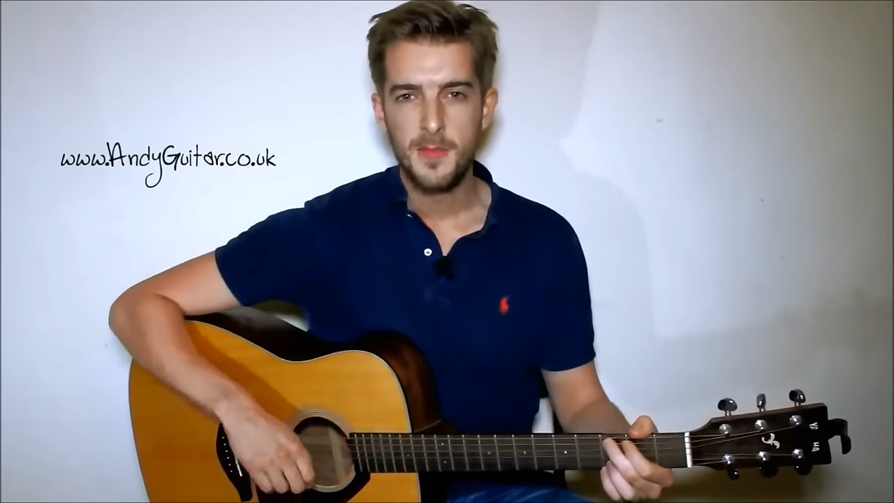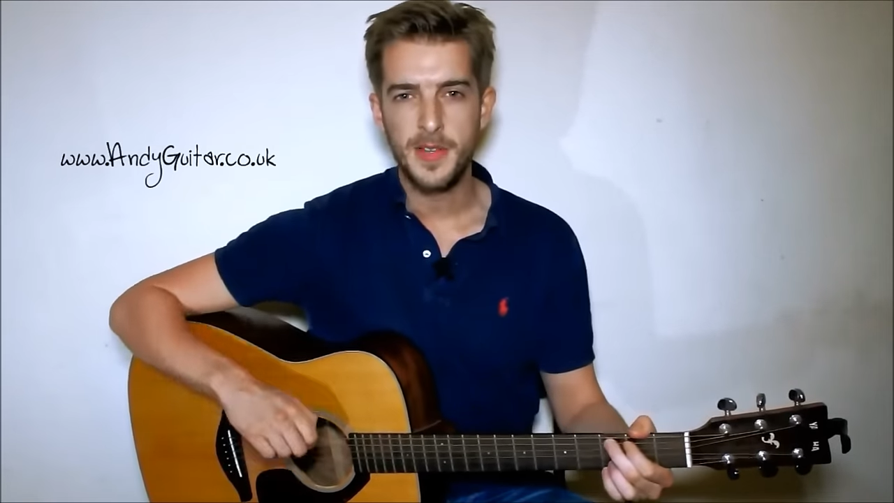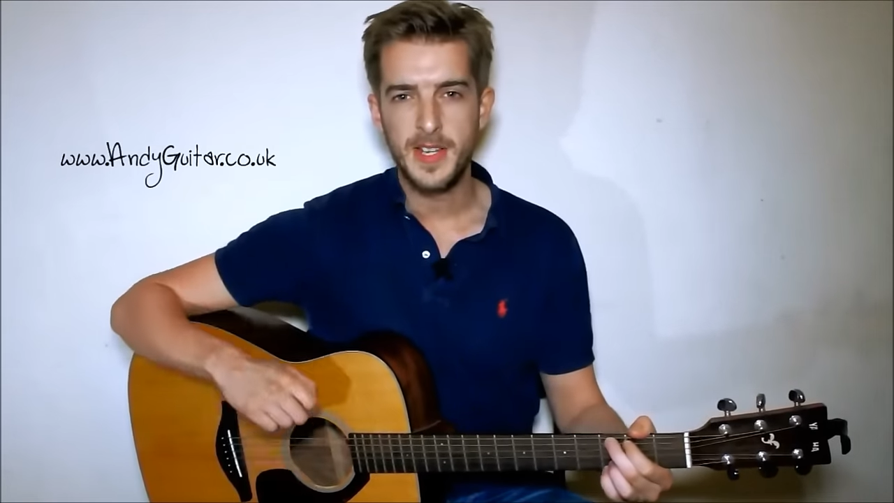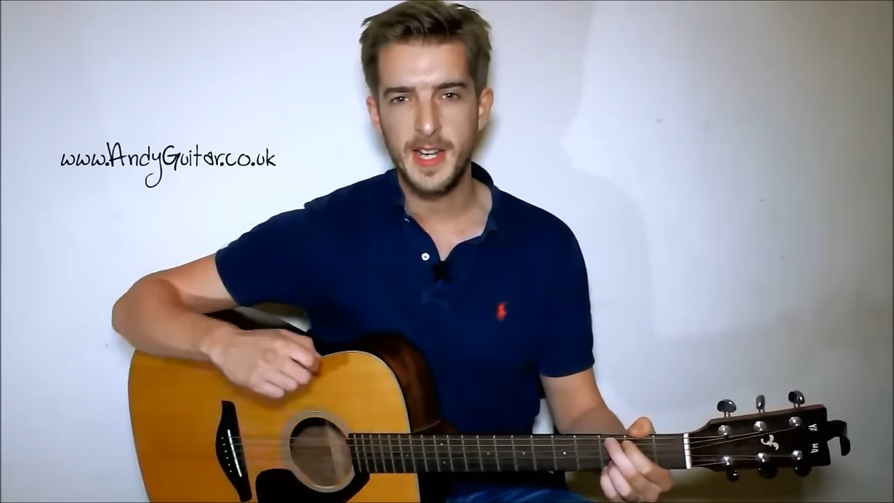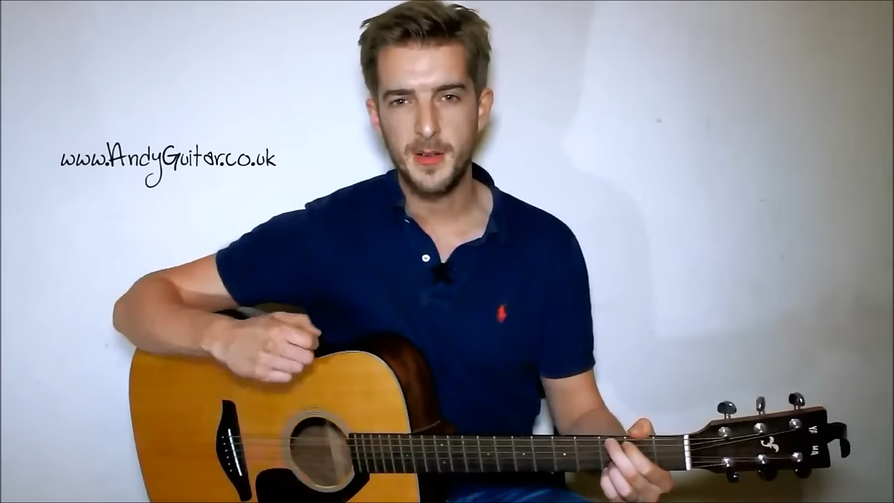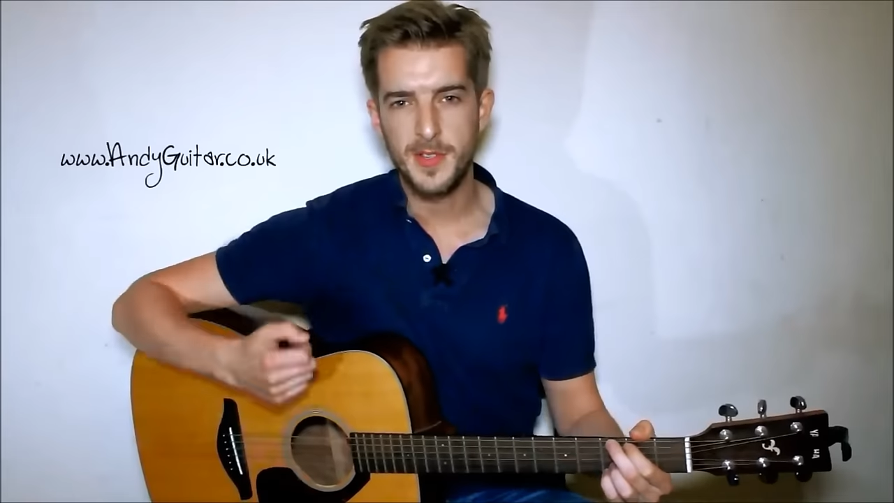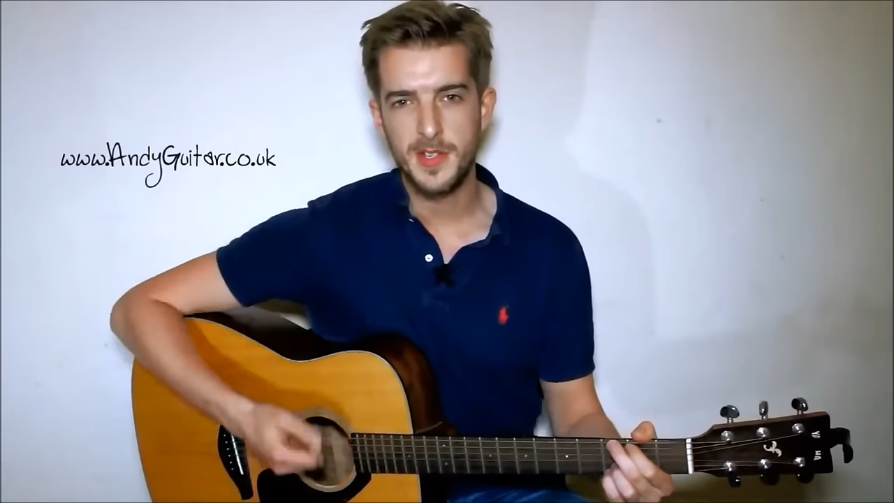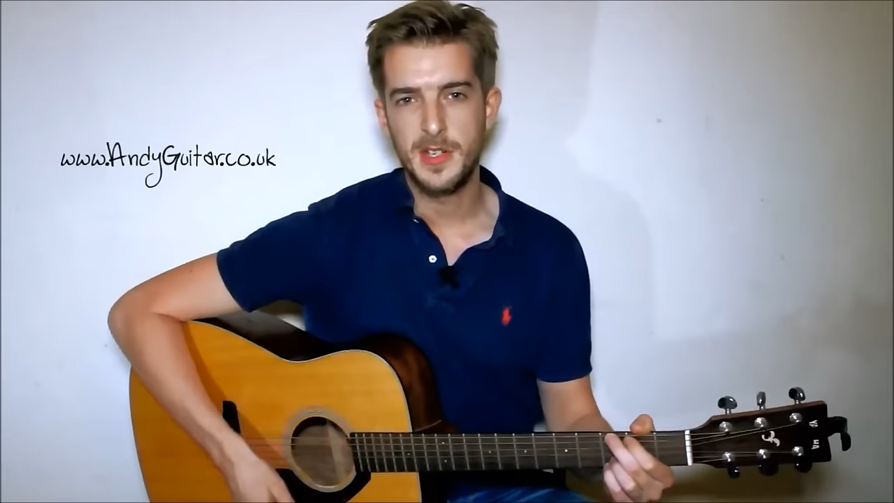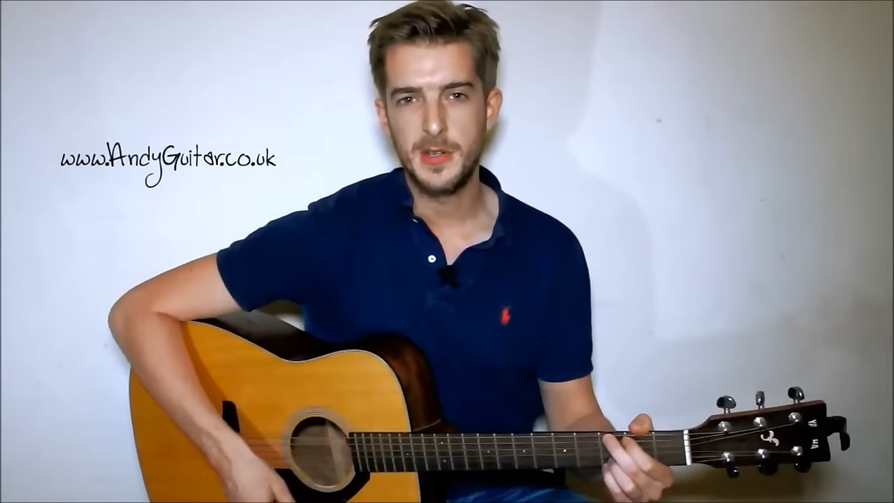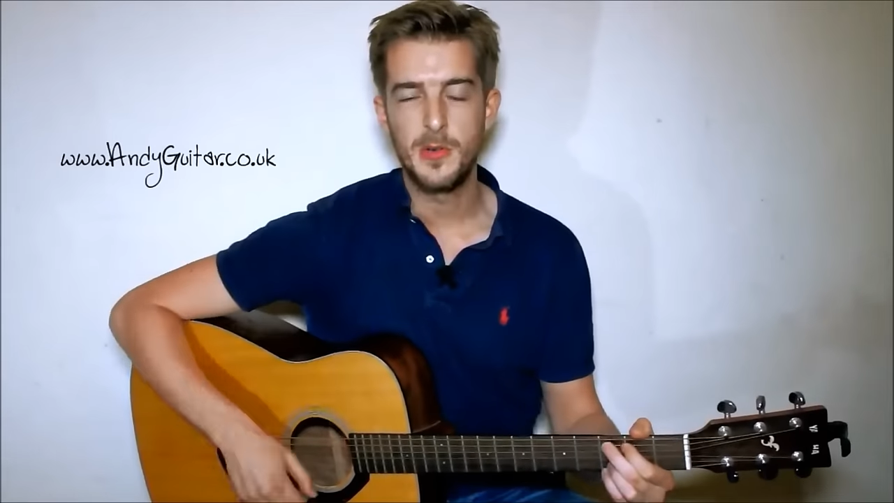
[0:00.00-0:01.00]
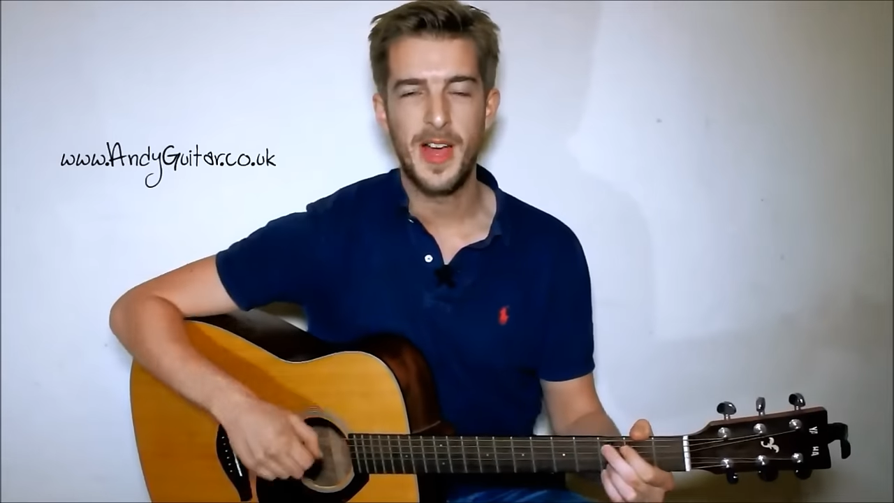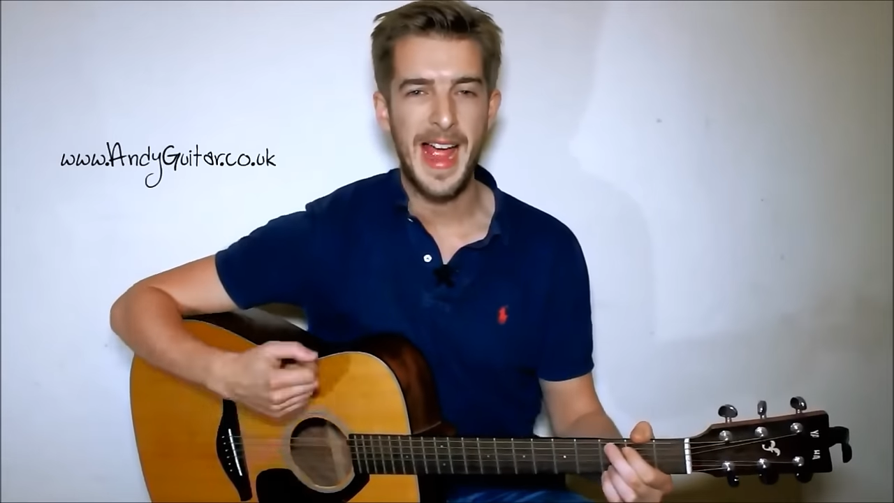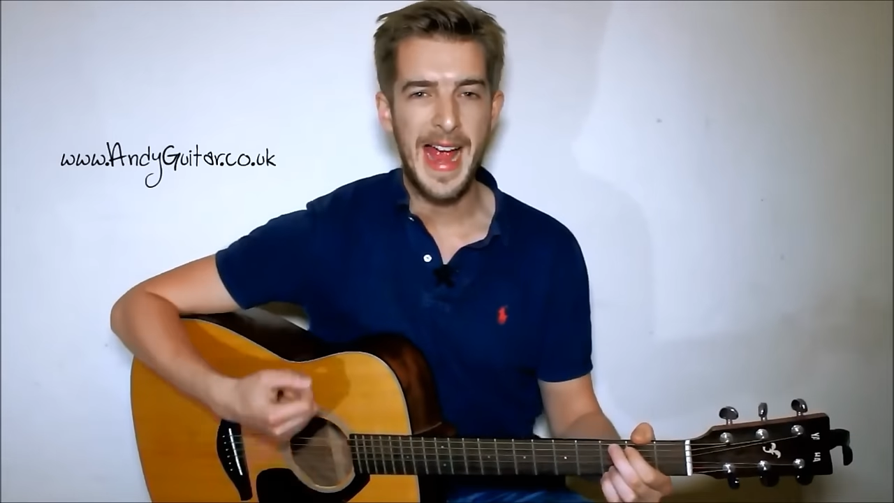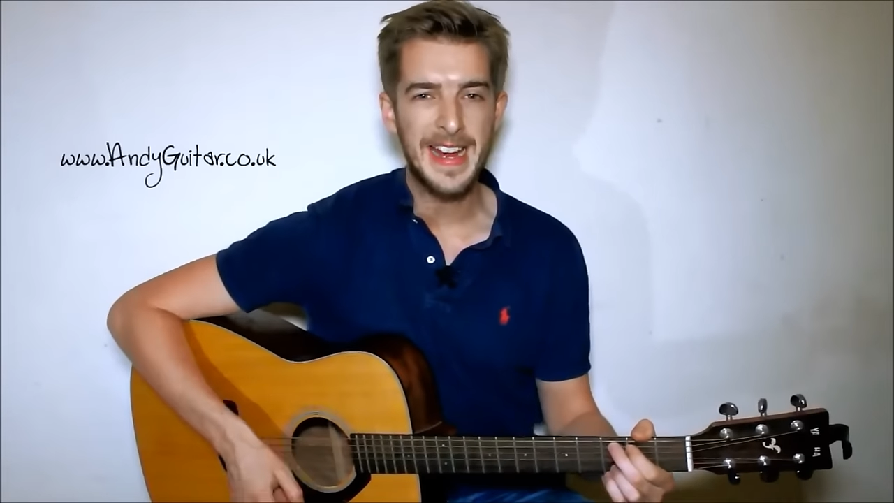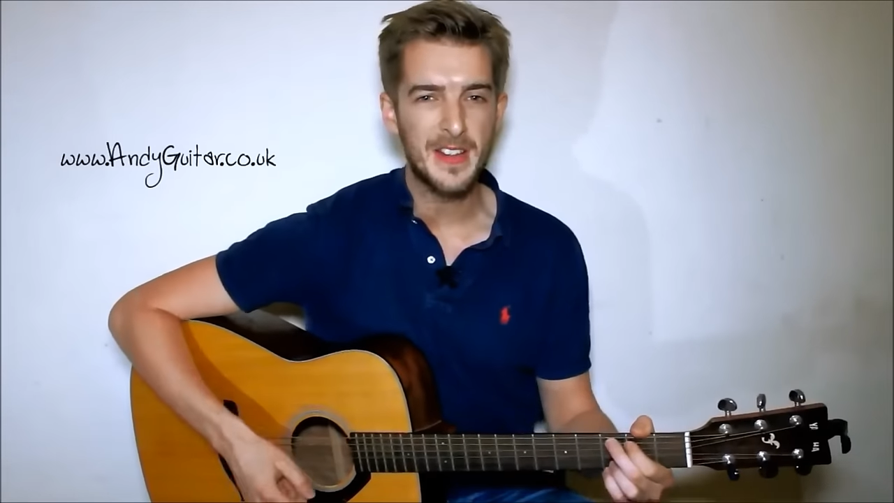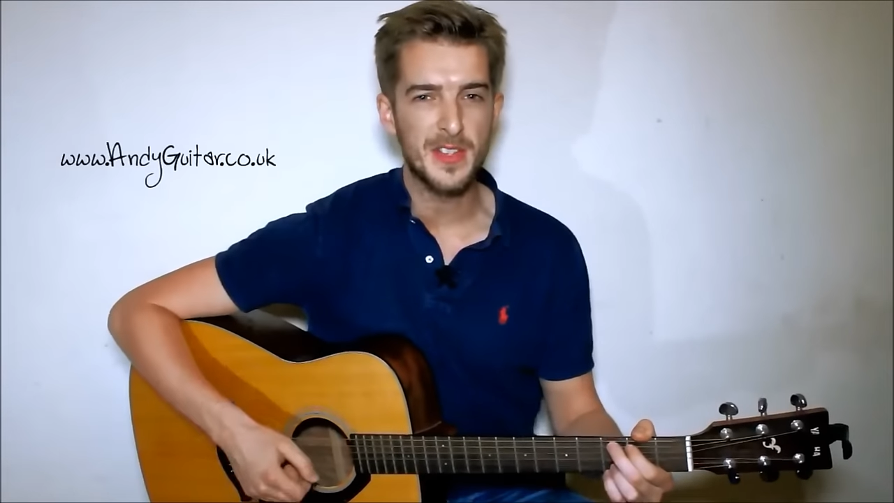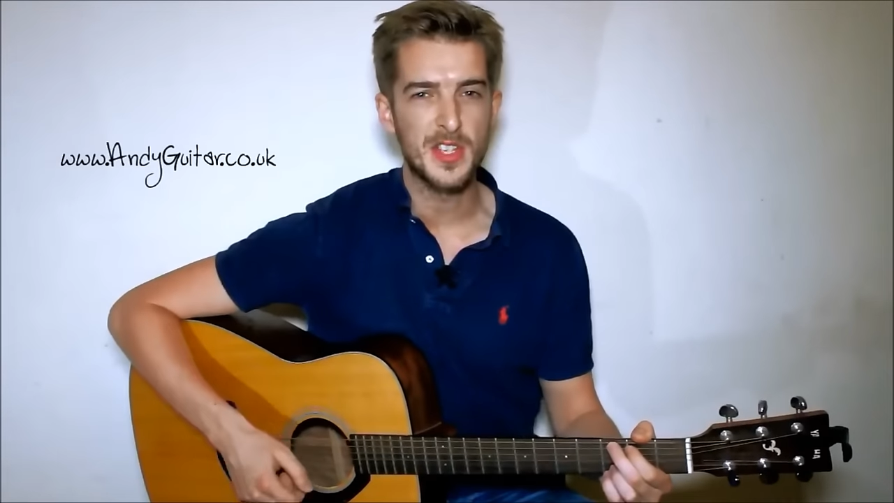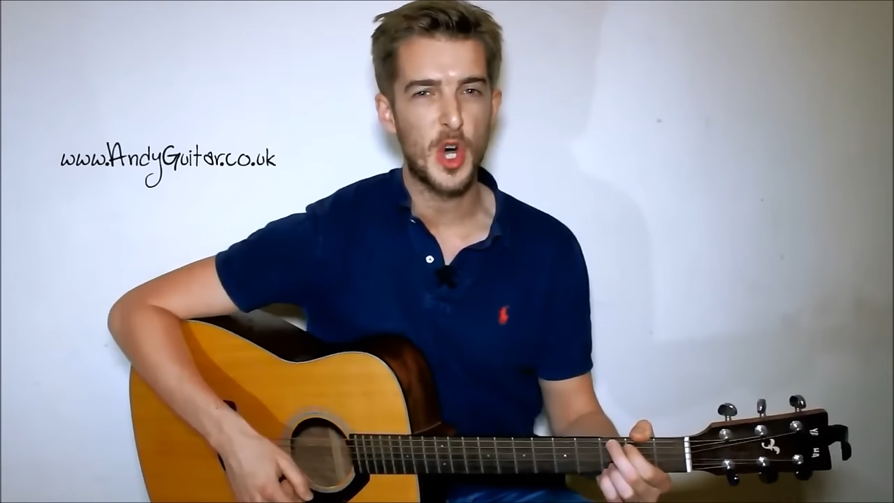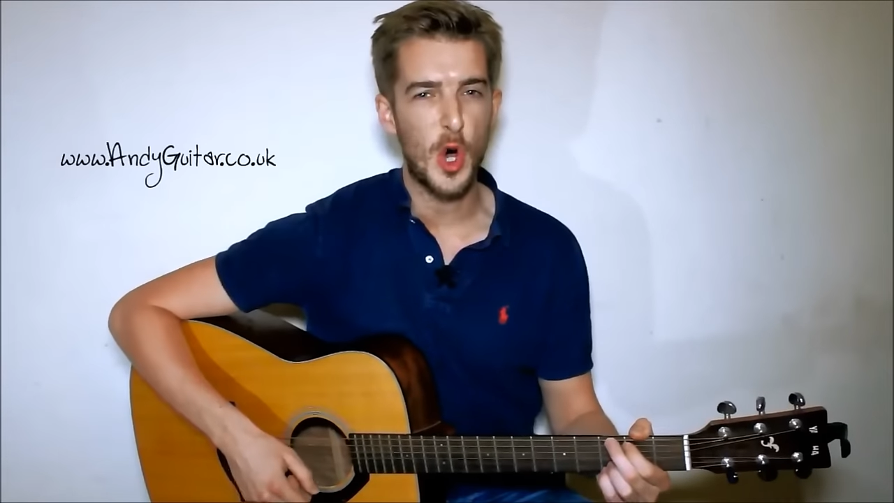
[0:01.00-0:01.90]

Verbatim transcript: being able to do eighths